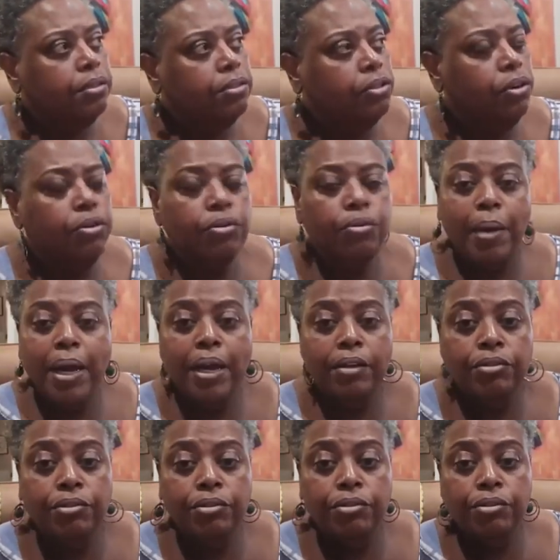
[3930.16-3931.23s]
Turn
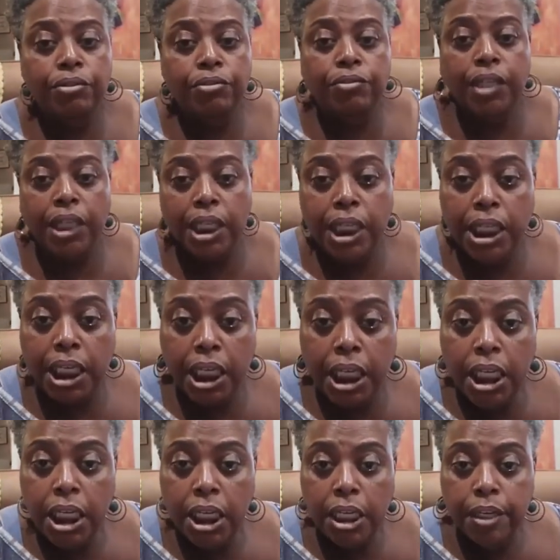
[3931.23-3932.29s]
around, you did it
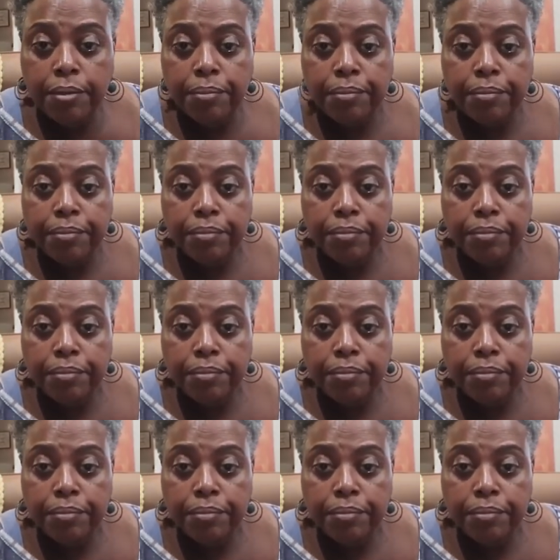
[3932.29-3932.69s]
again.